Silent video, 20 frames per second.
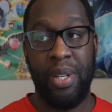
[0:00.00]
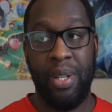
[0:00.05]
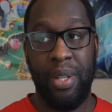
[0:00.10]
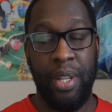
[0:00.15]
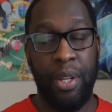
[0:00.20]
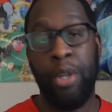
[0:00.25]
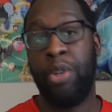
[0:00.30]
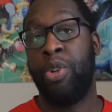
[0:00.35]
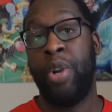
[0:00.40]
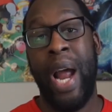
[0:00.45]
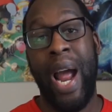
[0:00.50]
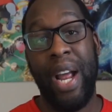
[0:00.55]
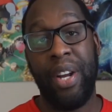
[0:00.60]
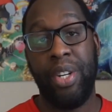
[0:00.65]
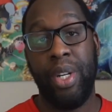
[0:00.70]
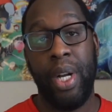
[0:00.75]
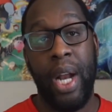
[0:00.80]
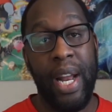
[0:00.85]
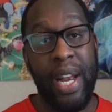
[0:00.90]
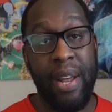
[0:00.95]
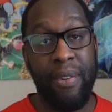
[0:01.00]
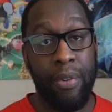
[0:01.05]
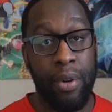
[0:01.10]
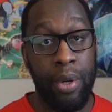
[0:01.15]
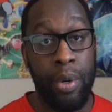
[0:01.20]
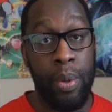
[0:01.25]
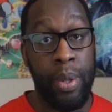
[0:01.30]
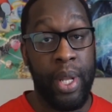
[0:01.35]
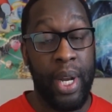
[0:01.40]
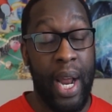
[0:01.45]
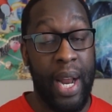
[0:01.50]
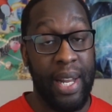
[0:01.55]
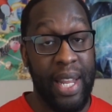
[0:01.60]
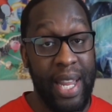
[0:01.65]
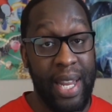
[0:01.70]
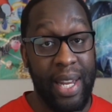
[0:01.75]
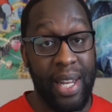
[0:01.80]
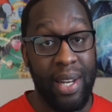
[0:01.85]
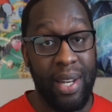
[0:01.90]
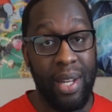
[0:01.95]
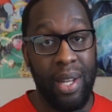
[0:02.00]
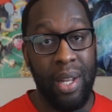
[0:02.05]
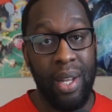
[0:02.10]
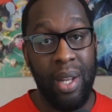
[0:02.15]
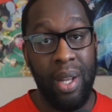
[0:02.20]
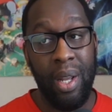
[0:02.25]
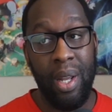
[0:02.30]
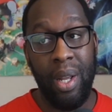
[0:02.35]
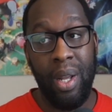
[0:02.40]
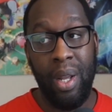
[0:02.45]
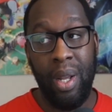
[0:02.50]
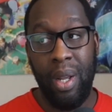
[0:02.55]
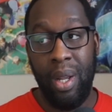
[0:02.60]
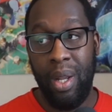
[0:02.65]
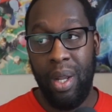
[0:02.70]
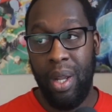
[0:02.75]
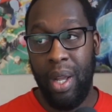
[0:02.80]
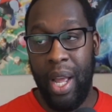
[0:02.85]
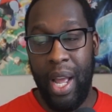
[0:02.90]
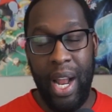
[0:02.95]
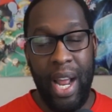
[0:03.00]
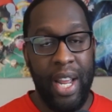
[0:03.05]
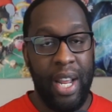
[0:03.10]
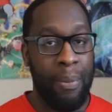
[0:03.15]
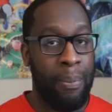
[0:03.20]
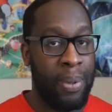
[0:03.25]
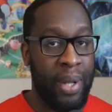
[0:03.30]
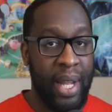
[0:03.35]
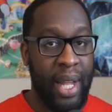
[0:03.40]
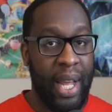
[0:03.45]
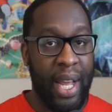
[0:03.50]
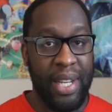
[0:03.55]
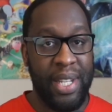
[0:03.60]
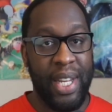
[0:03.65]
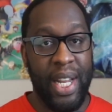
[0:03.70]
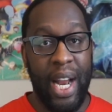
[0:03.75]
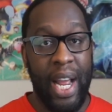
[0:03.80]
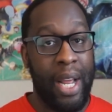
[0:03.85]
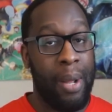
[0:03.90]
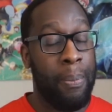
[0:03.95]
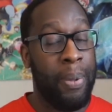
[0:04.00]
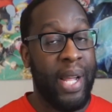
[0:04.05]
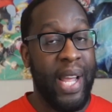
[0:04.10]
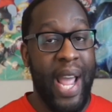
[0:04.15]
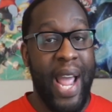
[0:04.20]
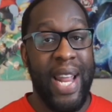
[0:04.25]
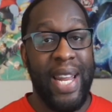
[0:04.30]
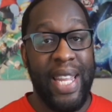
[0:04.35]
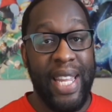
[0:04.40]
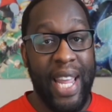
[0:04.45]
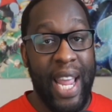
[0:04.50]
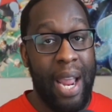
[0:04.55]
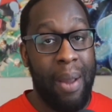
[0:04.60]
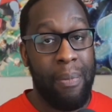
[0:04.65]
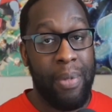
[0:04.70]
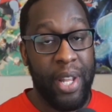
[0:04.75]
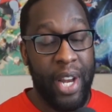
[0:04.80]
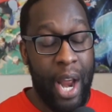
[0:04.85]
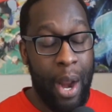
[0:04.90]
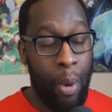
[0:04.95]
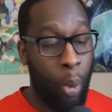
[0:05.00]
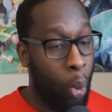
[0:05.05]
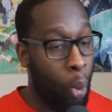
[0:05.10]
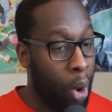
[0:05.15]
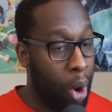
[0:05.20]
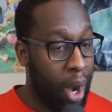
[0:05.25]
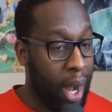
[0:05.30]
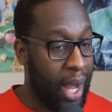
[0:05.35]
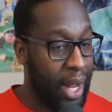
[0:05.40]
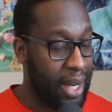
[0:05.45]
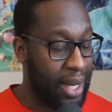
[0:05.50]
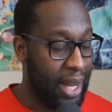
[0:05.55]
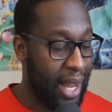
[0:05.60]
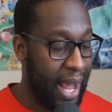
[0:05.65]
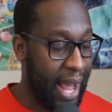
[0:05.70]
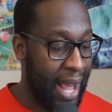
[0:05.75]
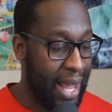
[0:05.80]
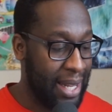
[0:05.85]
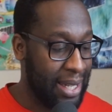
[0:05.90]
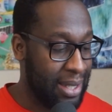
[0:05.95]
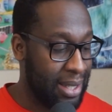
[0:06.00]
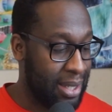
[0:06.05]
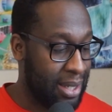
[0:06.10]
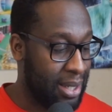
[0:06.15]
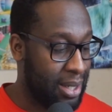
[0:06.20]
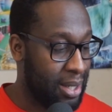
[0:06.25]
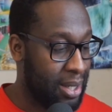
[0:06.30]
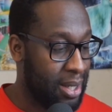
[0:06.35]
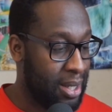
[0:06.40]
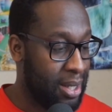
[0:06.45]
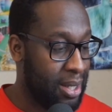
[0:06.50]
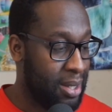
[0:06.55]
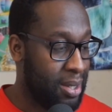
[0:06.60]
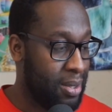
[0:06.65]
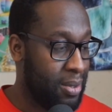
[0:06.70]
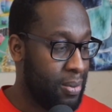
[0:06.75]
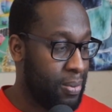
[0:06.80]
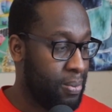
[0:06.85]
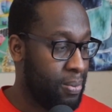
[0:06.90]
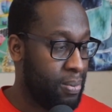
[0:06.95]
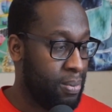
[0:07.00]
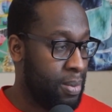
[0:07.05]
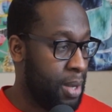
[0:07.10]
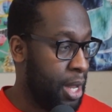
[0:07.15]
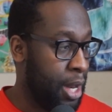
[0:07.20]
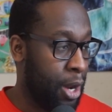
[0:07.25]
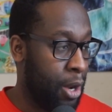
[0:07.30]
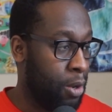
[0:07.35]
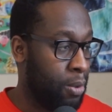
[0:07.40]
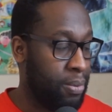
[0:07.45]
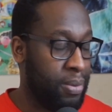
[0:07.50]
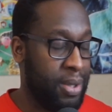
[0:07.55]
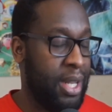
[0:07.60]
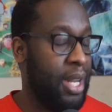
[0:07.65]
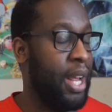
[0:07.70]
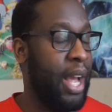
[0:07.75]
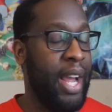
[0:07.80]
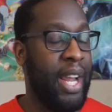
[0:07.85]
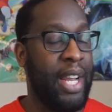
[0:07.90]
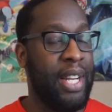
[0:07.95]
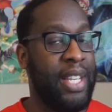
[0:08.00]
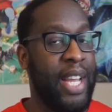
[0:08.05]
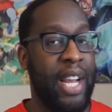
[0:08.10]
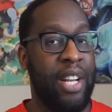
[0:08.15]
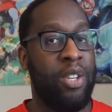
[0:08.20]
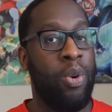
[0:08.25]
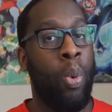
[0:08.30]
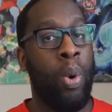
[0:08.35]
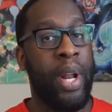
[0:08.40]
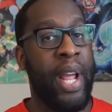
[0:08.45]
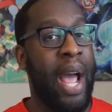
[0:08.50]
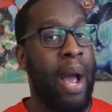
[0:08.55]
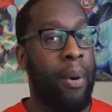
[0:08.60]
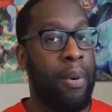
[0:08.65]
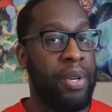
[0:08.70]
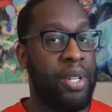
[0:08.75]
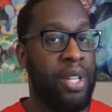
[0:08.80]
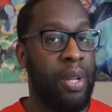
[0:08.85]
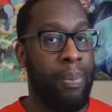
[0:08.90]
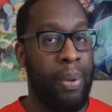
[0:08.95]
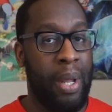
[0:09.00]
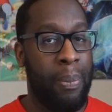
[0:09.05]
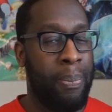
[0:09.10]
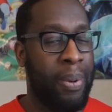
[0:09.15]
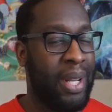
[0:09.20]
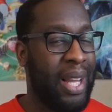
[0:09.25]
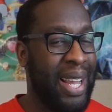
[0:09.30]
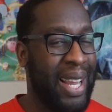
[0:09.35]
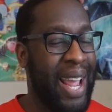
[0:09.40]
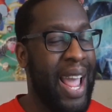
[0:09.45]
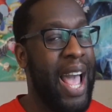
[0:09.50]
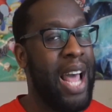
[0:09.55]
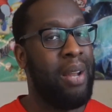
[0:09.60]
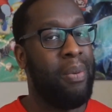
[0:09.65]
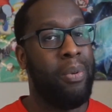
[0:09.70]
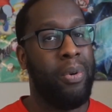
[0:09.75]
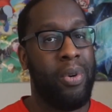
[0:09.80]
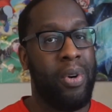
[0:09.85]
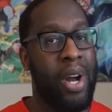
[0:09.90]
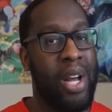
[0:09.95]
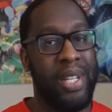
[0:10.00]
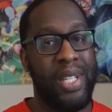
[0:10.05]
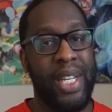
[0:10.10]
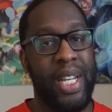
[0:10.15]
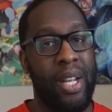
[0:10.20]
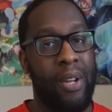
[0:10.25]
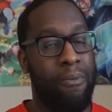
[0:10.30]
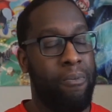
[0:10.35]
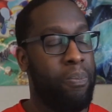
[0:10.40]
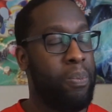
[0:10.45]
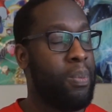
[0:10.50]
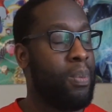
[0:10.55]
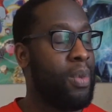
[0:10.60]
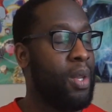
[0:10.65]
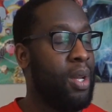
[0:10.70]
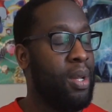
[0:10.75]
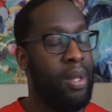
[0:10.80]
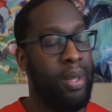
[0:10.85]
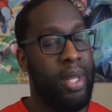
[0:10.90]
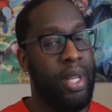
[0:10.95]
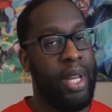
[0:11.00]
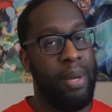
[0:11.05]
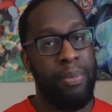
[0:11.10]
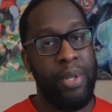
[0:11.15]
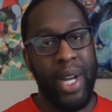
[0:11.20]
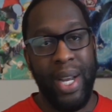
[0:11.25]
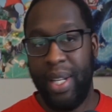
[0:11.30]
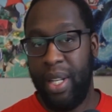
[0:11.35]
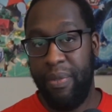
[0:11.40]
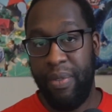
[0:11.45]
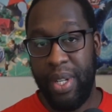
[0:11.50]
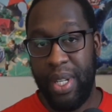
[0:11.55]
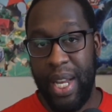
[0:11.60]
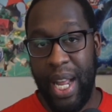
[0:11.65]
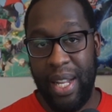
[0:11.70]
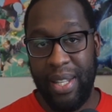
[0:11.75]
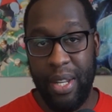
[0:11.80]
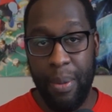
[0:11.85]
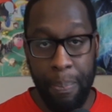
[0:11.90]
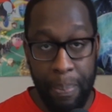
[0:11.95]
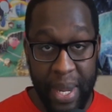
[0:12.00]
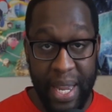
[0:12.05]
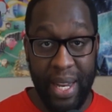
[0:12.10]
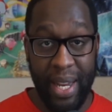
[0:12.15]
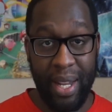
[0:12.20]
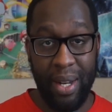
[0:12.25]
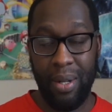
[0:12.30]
the distraction I never knew that I needed. And I can play, like I said, I can play any game that I want, and, you know, I could take 20 hours to beat. But like Animal Crossing, the objective is not to beat it.